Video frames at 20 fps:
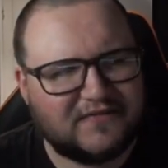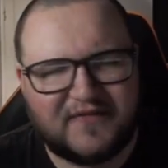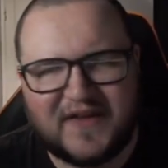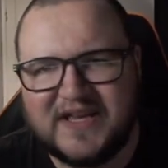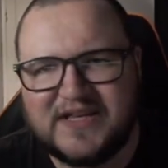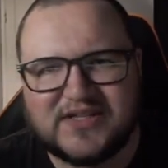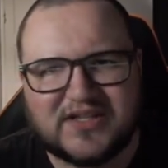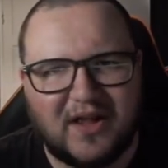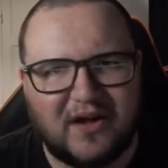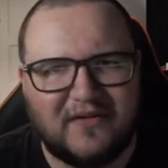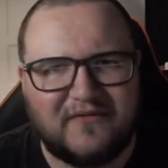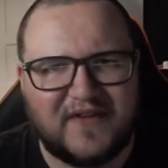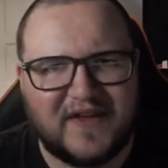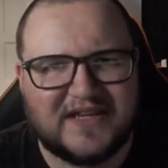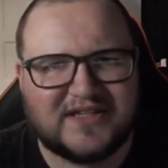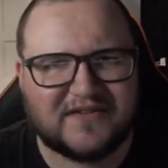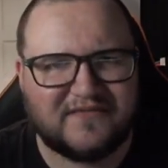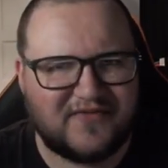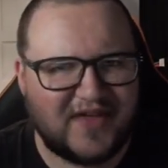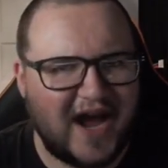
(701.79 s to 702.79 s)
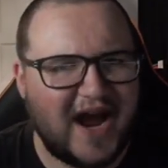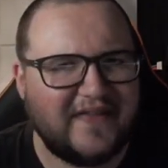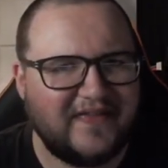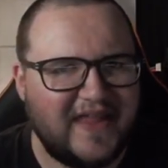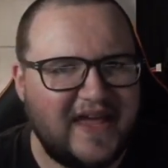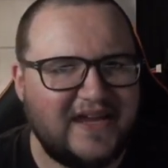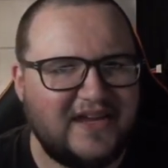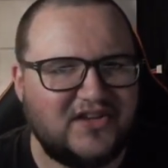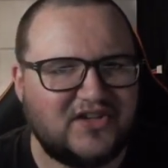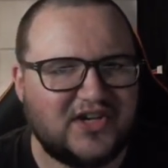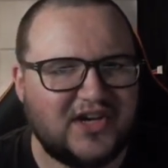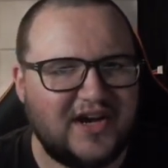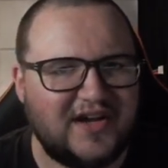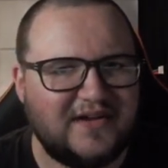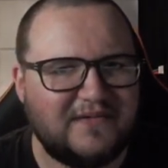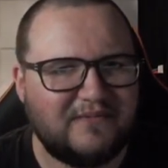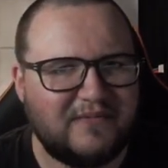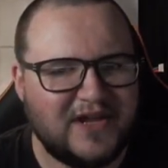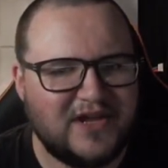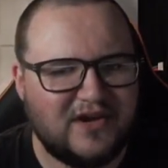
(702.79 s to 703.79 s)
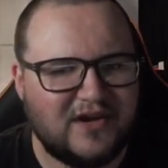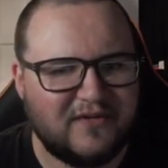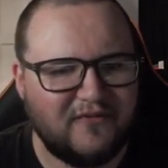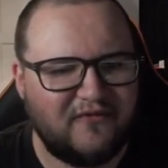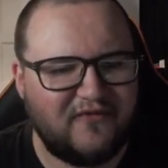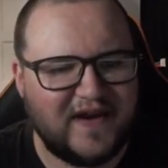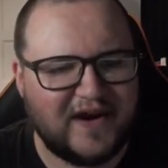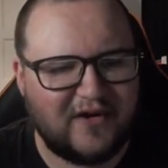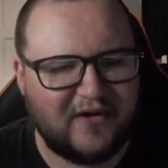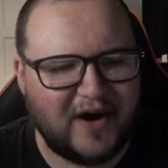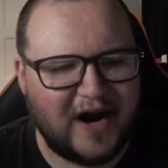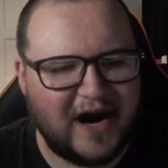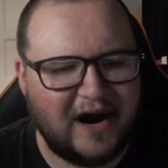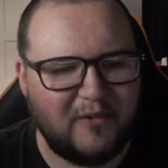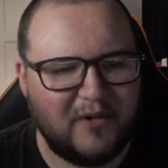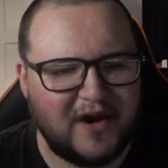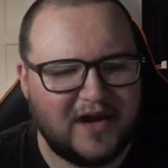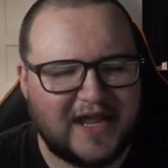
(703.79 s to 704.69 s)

things like things of that nature, where you can figure it out.